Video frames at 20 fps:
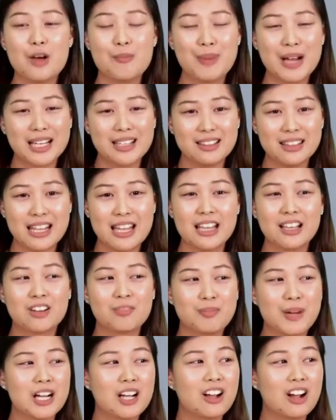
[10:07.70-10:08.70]
pag, day,
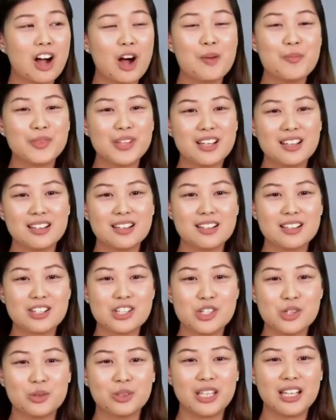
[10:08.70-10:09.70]
pag come na
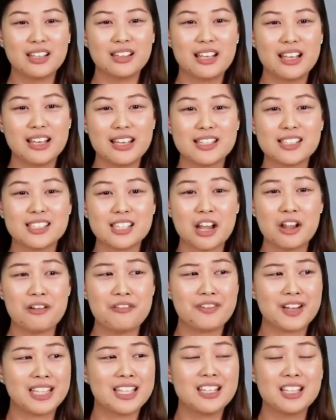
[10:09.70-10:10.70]
ng shooting day
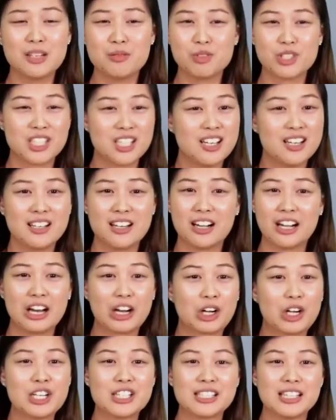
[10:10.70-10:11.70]
itself at hindi mo sila
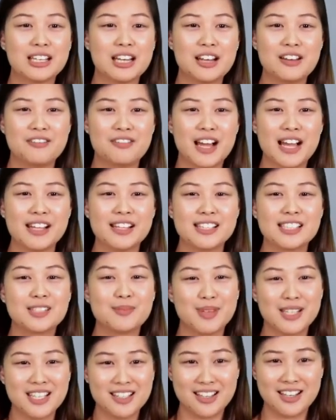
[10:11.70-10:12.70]
na-rehearse in advance,
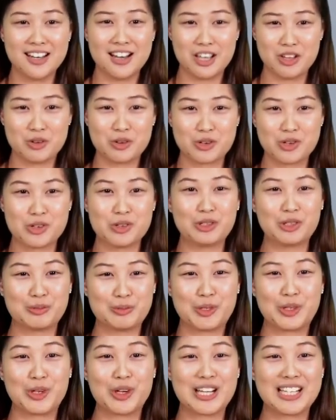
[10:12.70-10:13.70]
madedelay yung shoot
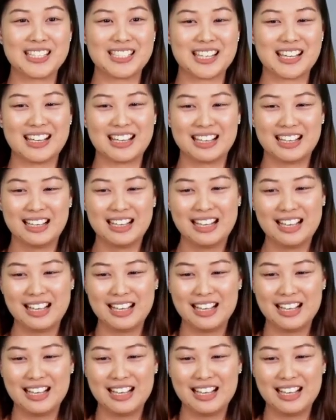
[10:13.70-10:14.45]
mo kasi